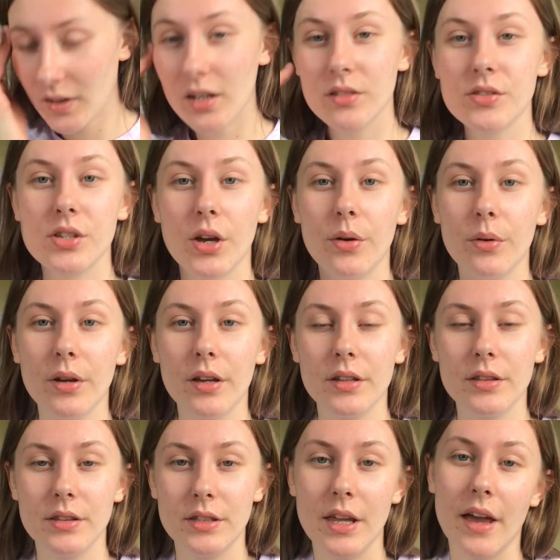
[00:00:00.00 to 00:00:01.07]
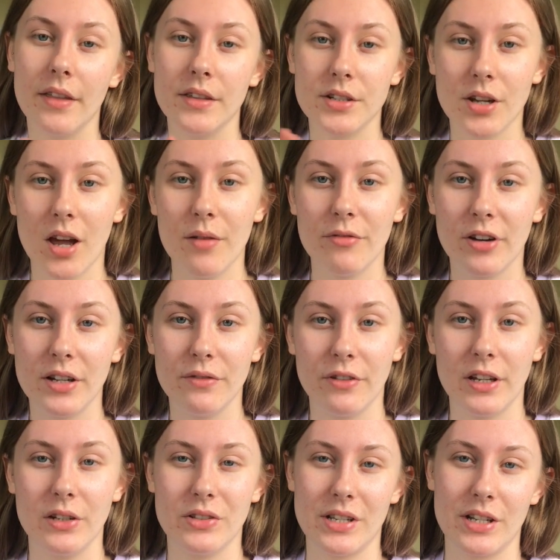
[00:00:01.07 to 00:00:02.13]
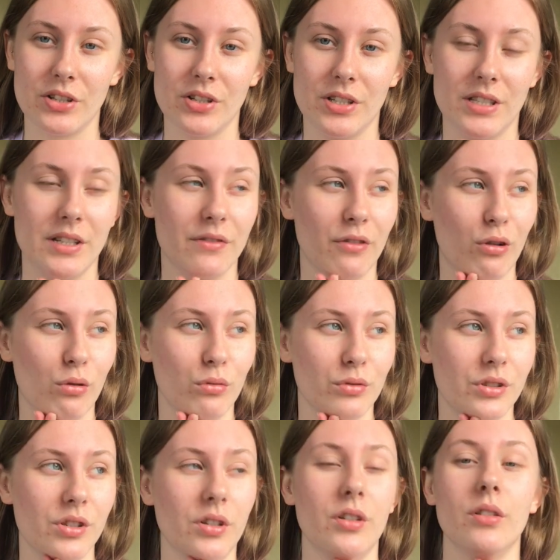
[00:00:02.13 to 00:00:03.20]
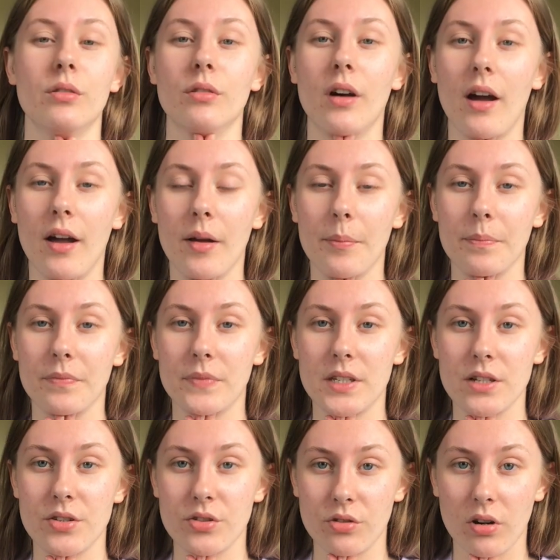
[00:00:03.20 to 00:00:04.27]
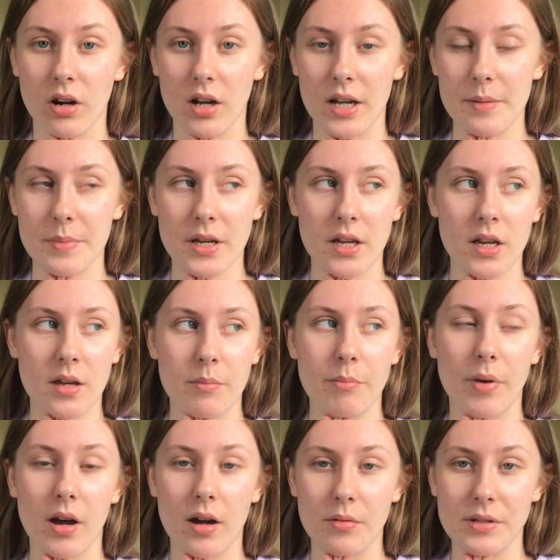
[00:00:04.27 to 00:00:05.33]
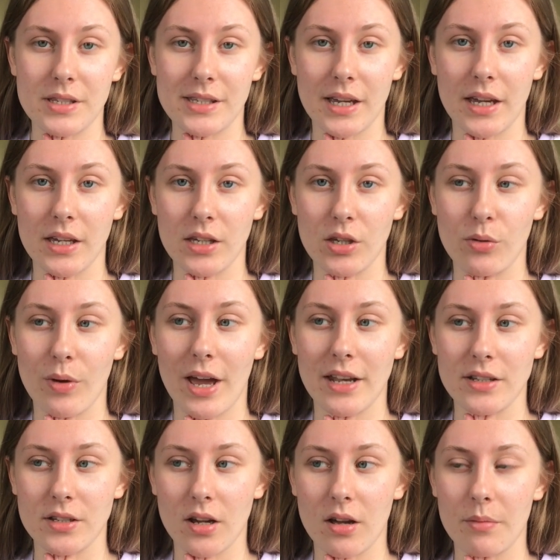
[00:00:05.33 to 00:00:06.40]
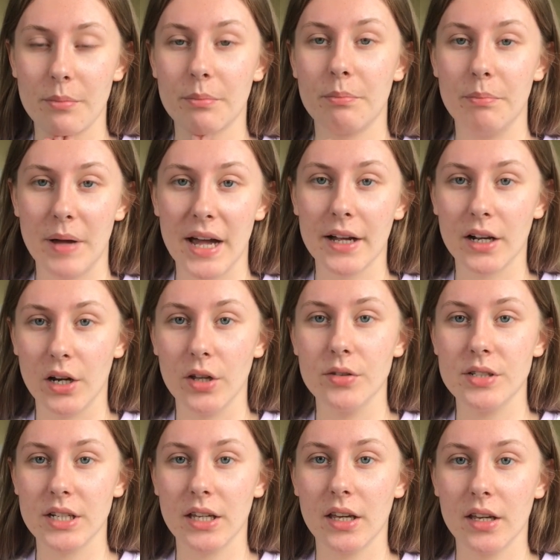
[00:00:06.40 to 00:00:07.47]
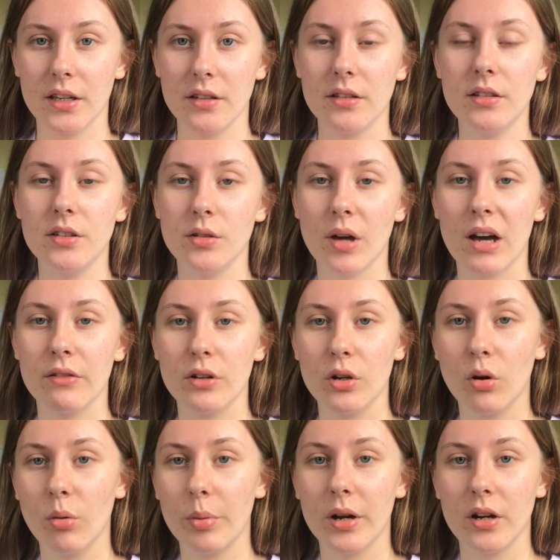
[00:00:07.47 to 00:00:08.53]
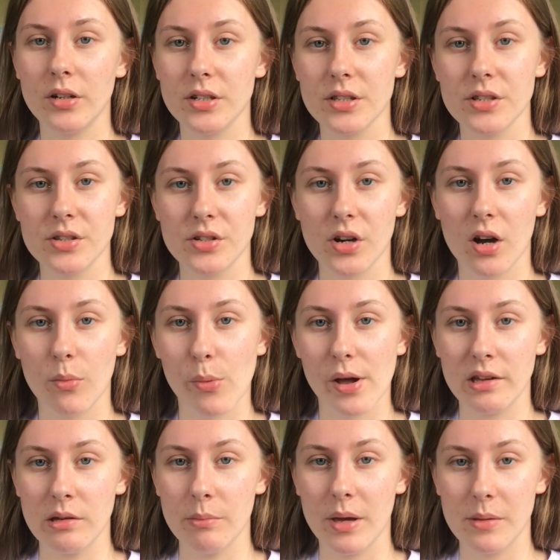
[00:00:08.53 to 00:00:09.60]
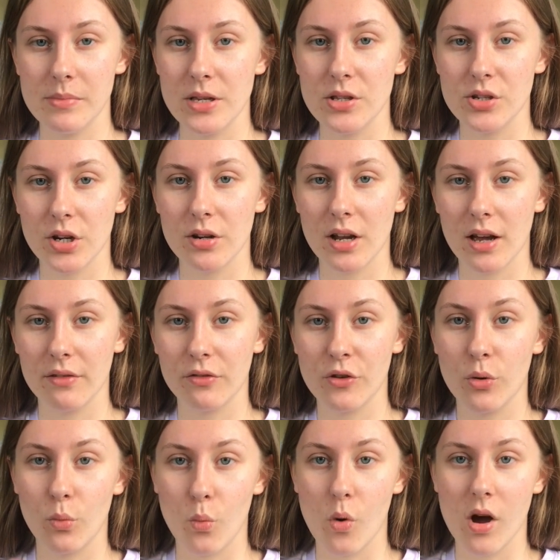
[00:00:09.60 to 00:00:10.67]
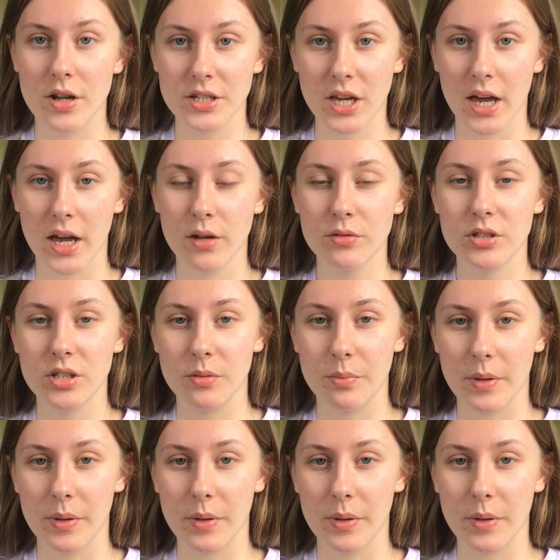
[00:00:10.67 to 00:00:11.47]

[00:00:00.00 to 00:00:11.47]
So yeah, the time frame for each section is difficult to describe, but I would say you end up backloading it. You have a long period at the start where you don't have word count